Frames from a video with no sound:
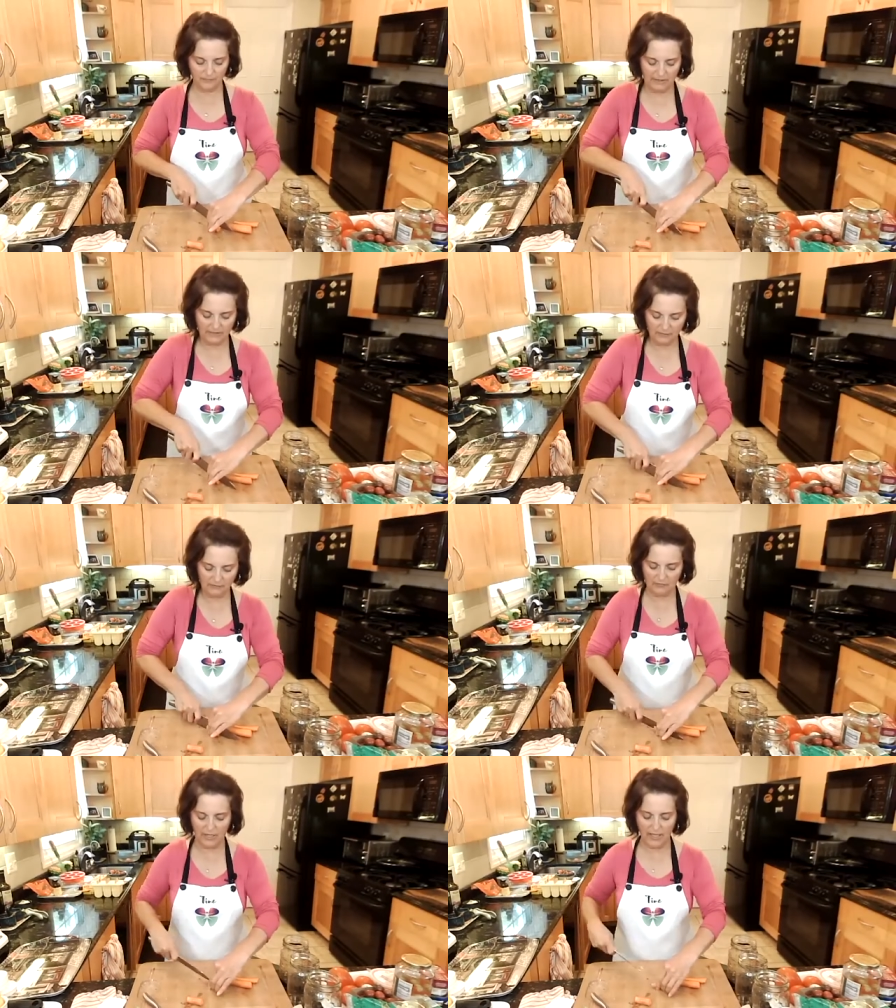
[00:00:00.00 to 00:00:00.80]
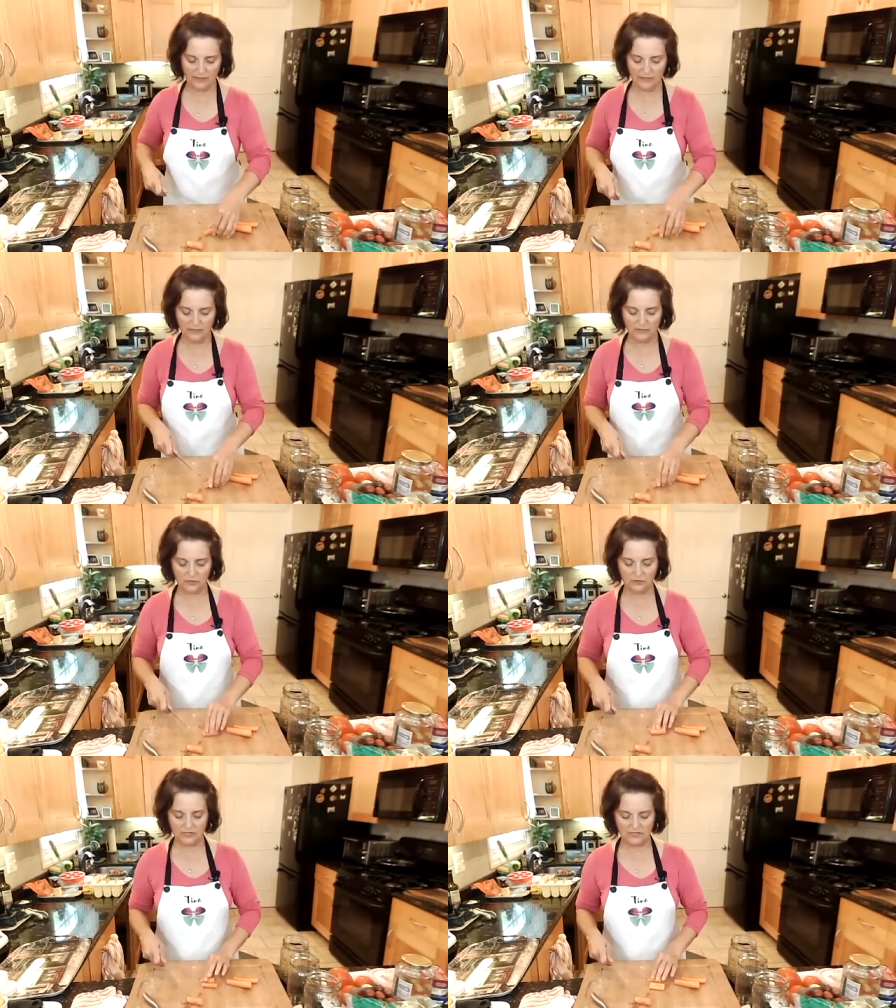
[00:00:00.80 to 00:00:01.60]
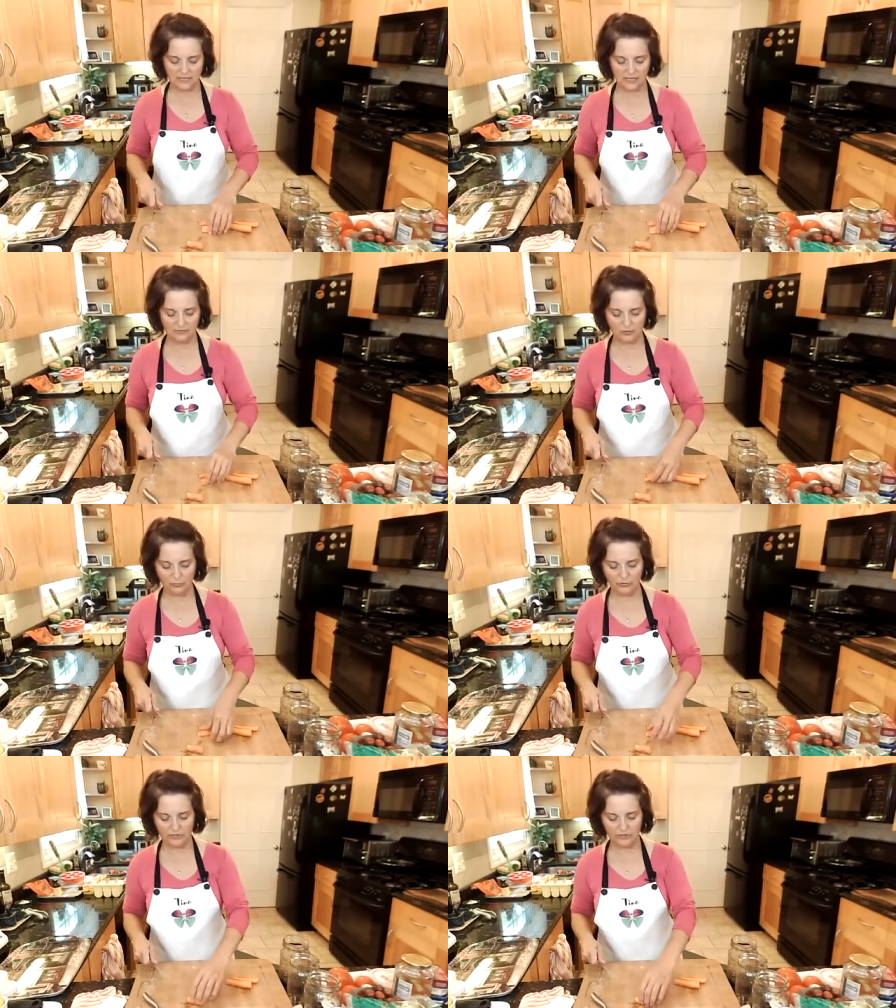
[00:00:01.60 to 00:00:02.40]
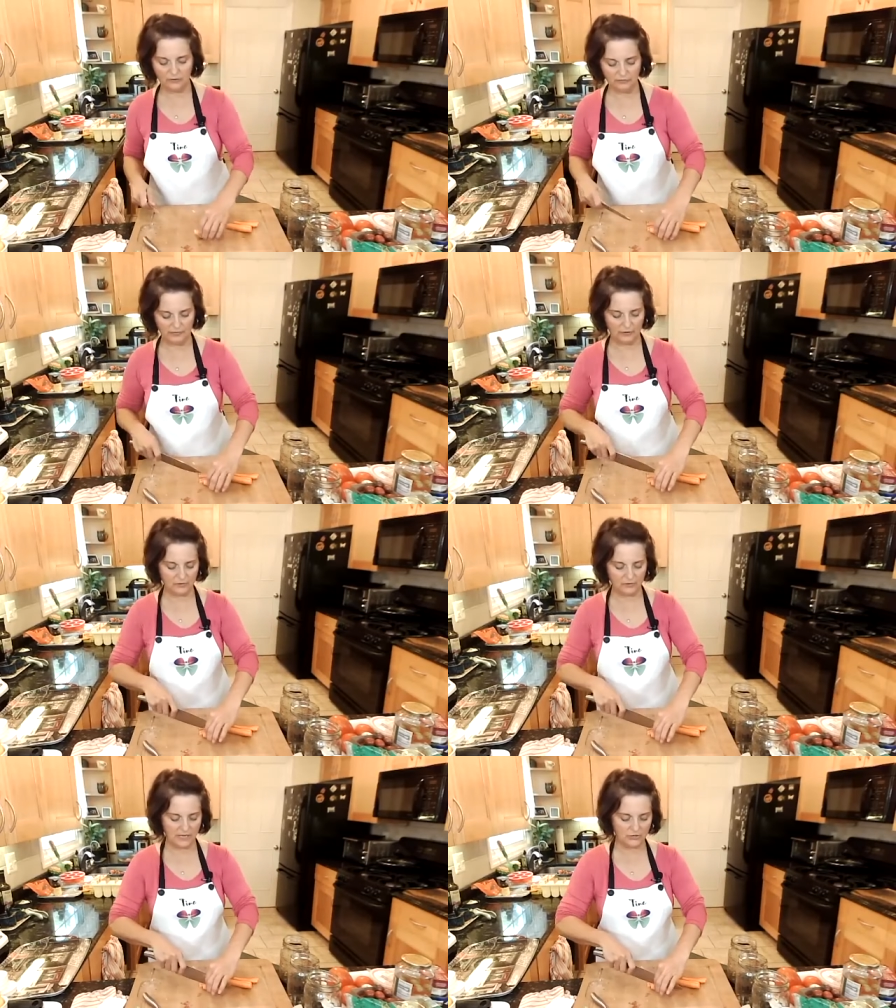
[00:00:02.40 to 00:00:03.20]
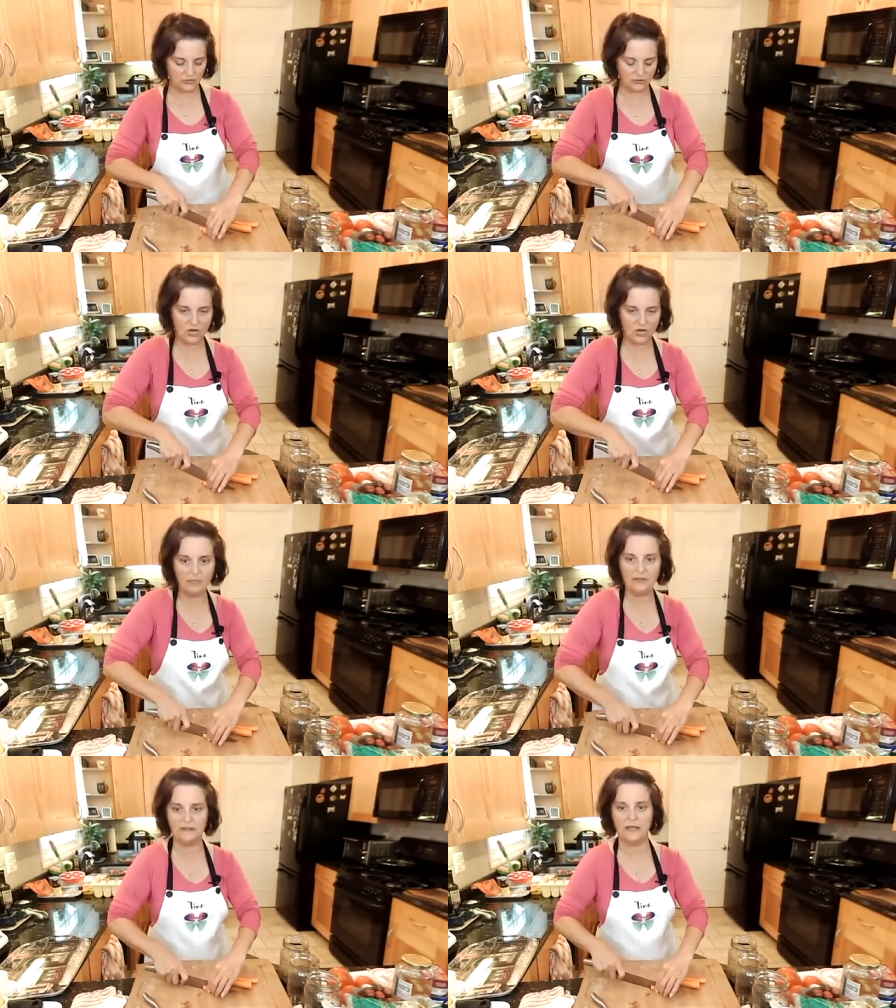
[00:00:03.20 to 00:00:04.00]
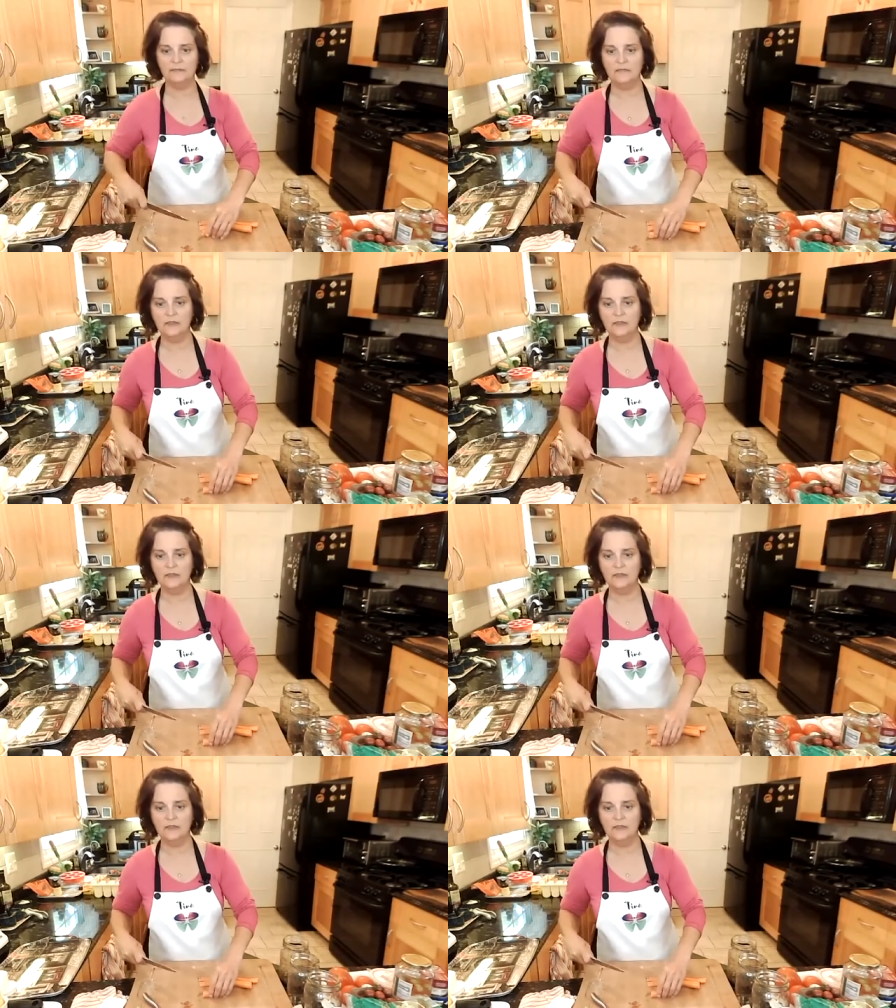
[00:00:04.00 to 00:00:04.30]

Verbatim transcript: Make them flat so you can save your pretty little fingers as you're chopping that.